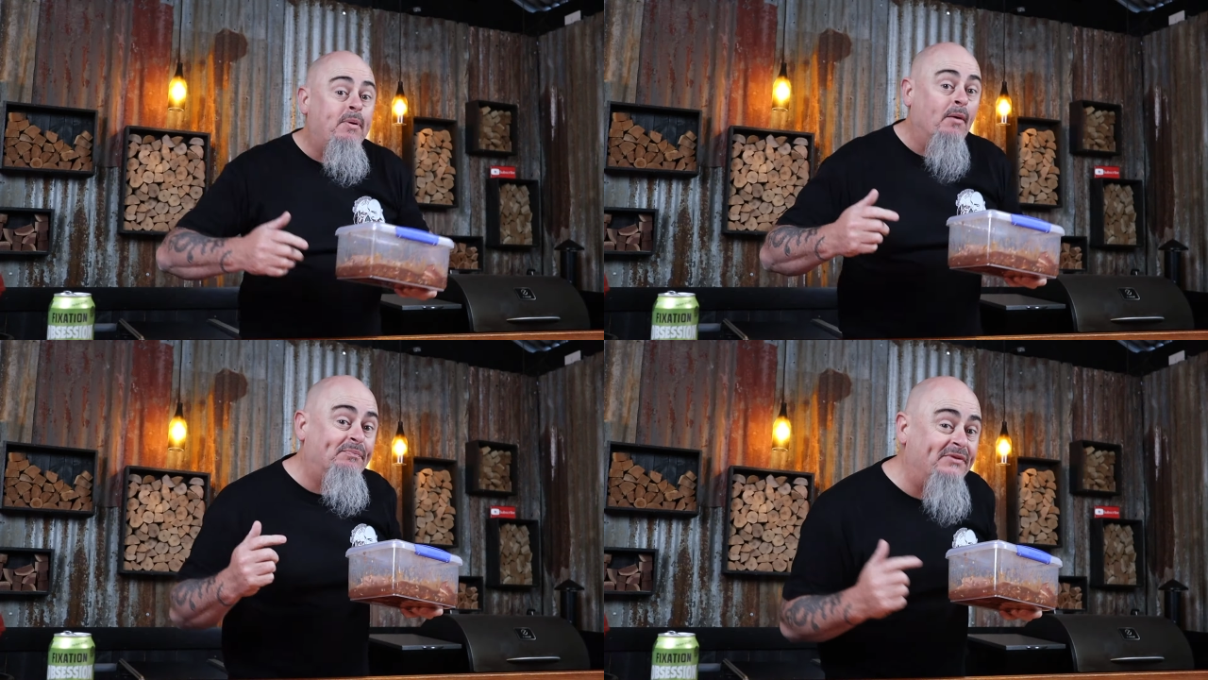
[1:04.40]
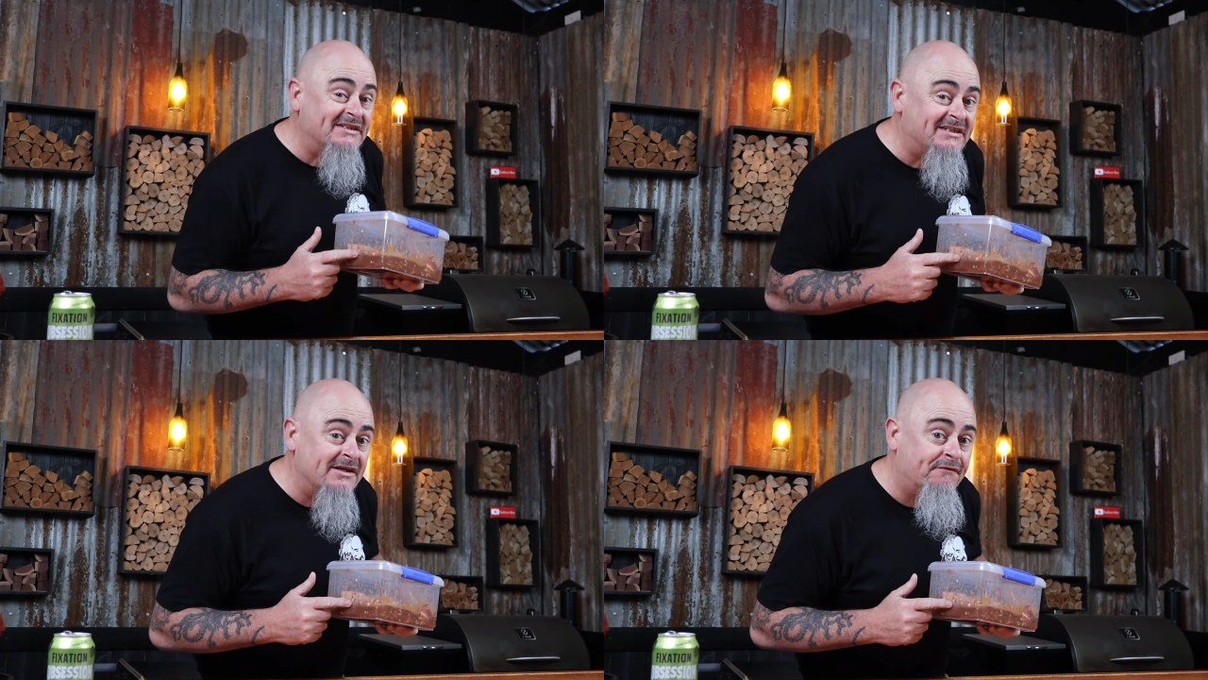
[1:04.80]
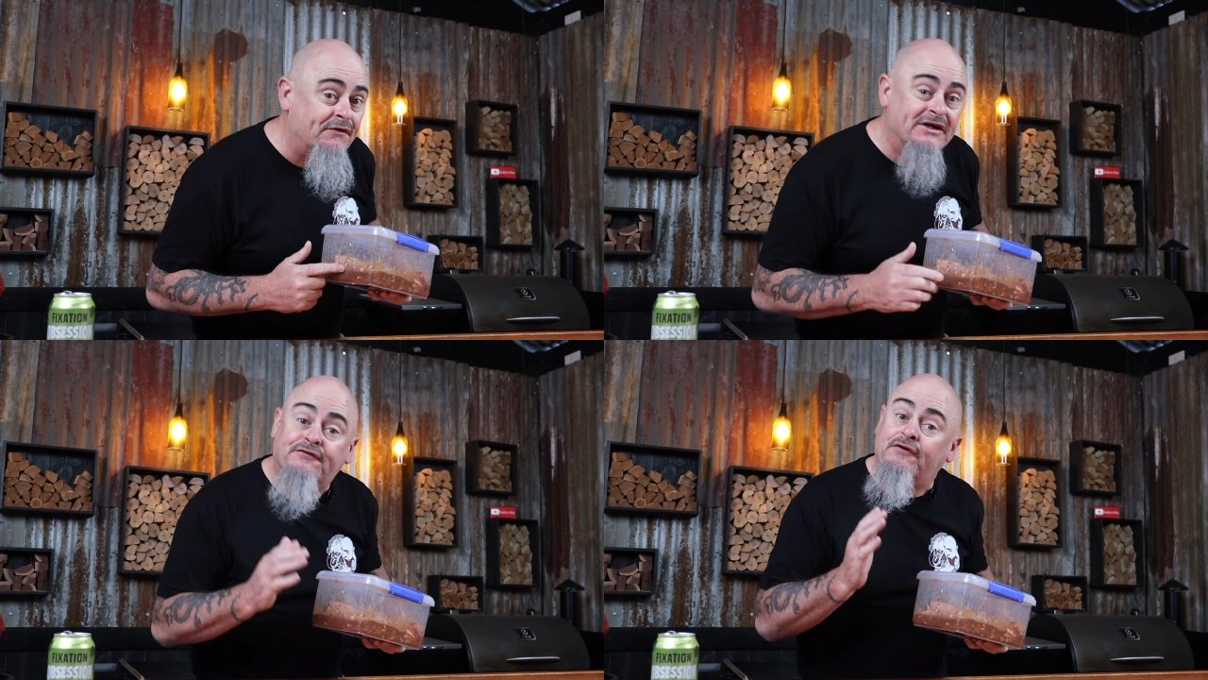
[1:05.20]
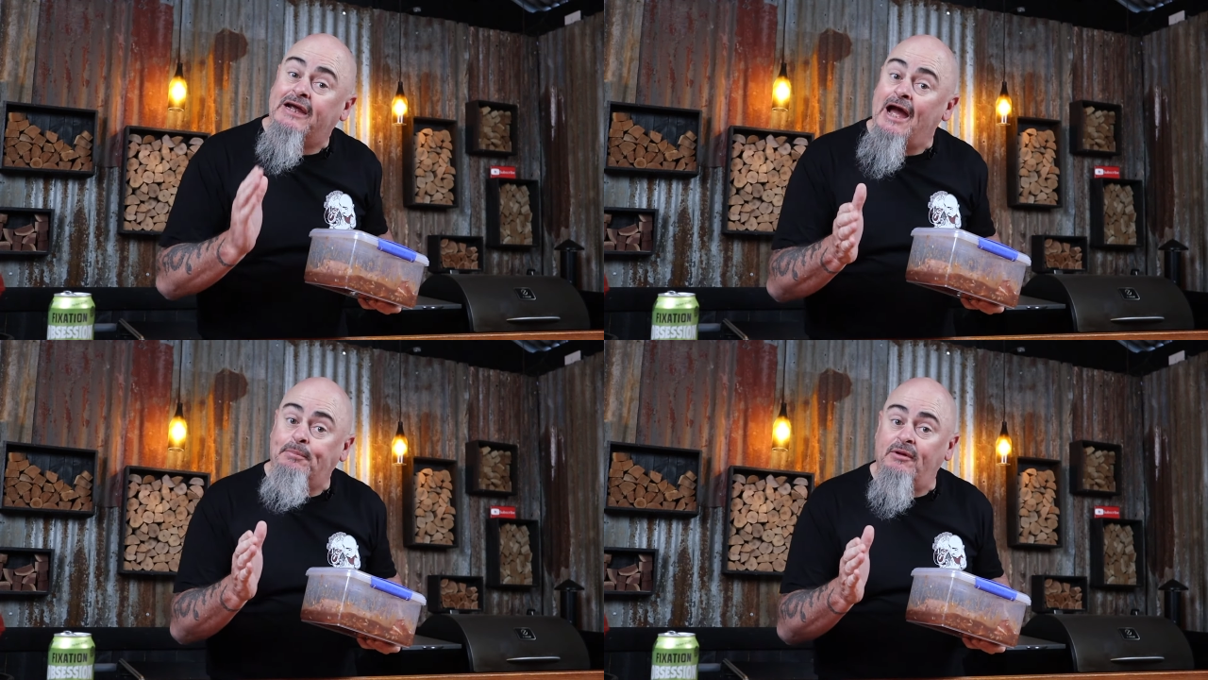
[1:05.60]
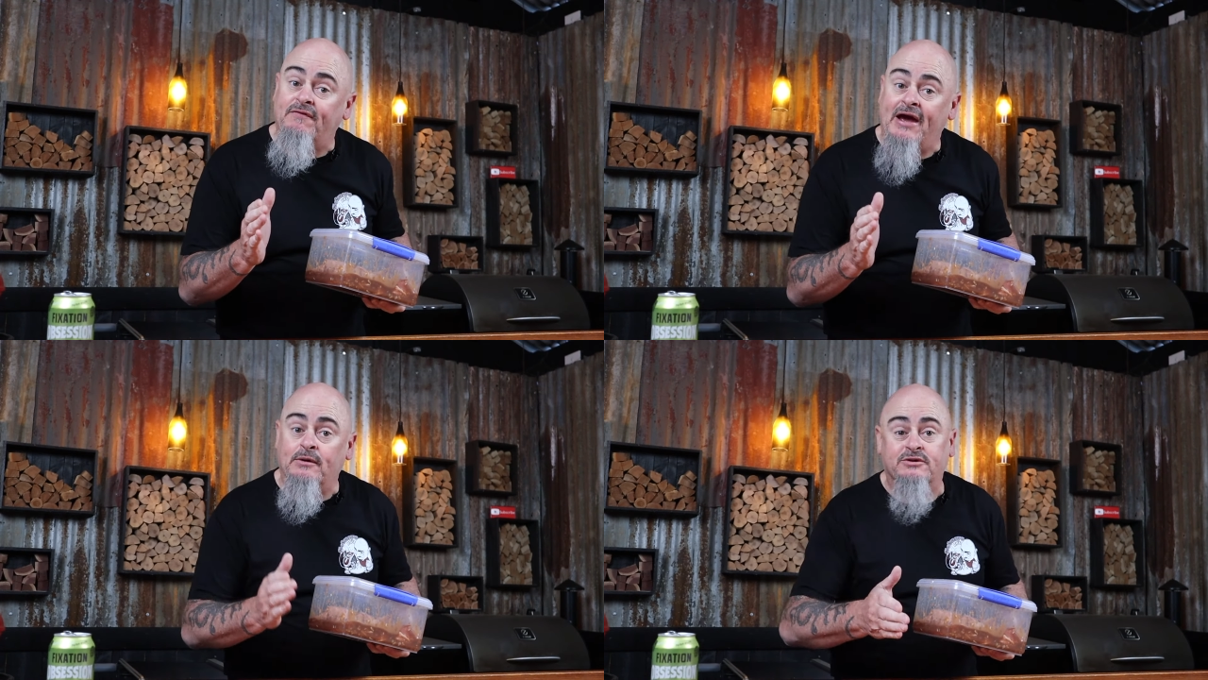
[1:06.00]
Pop this in the fridge for a couple of
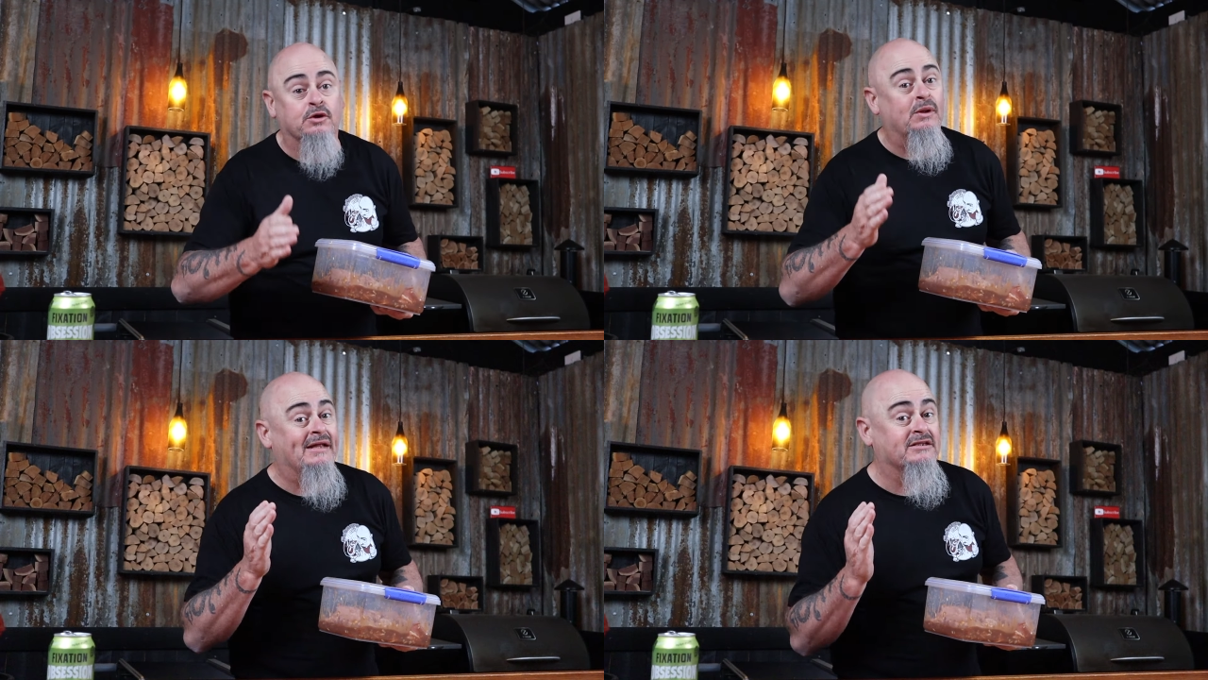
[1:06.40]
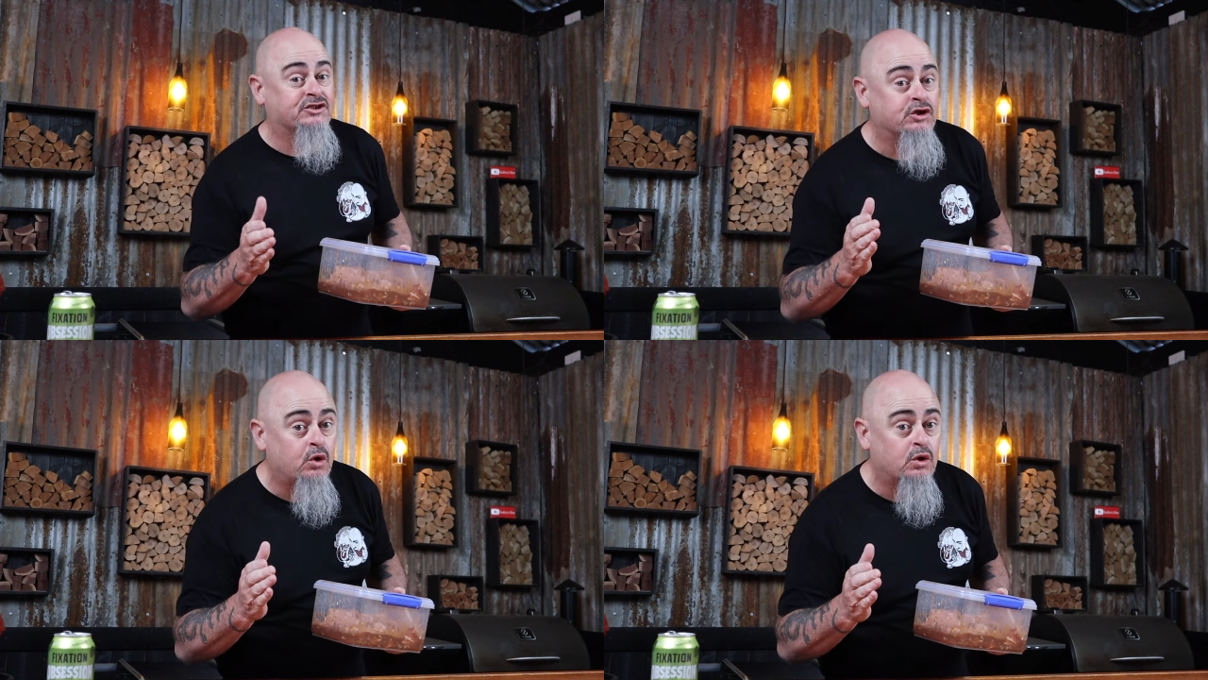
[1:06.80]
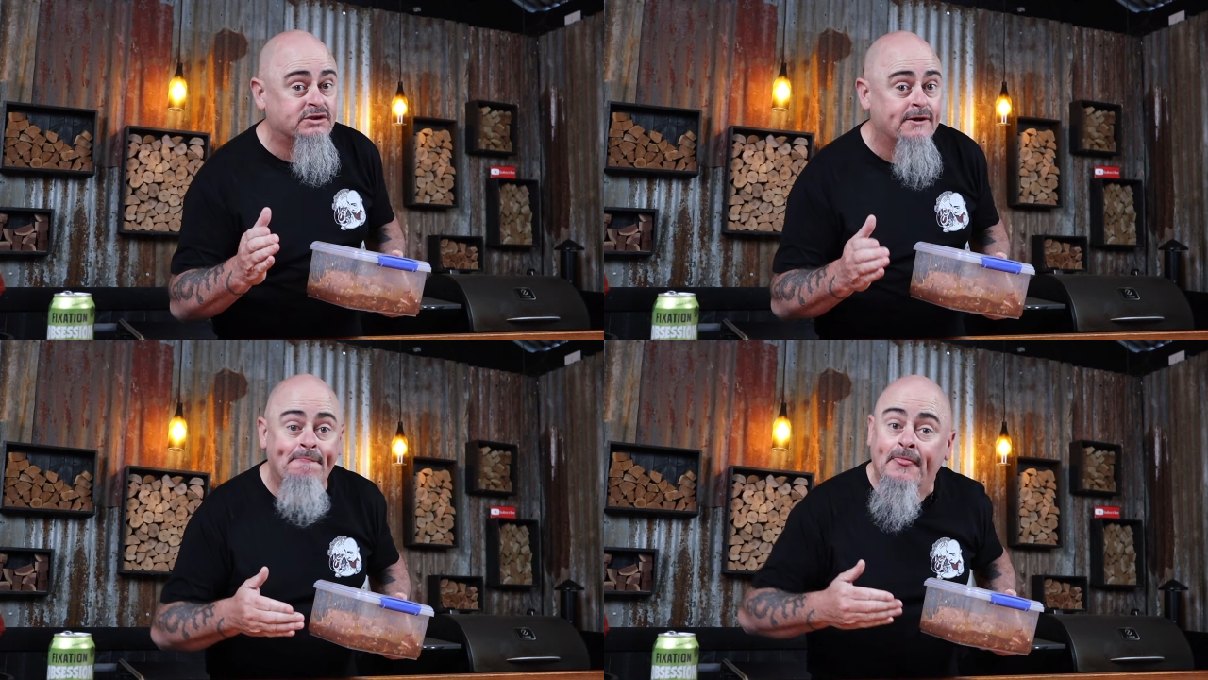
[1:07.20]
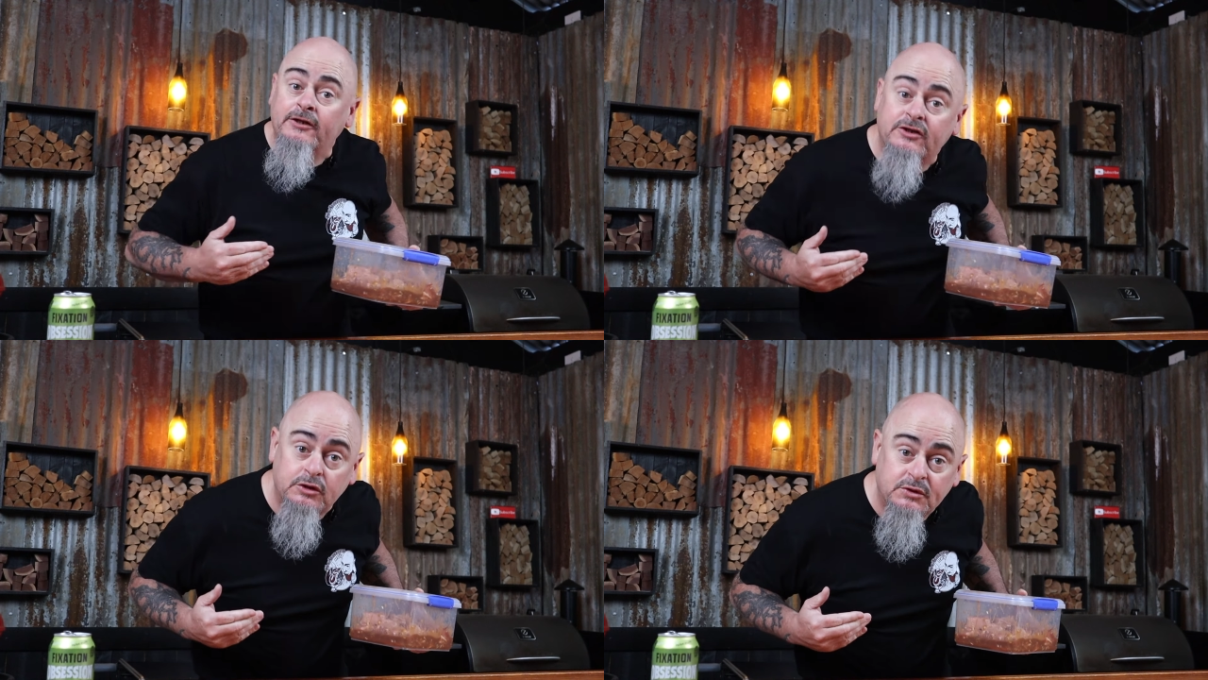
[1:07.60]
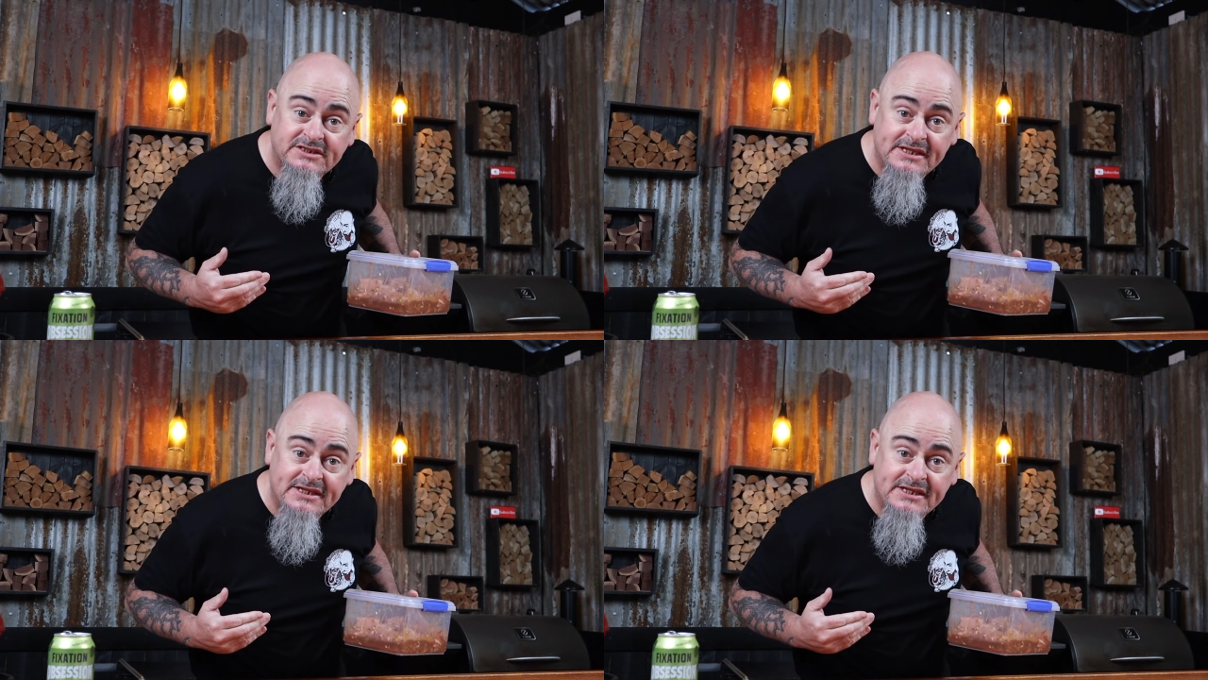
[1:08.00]
hours to allow the sauce to do its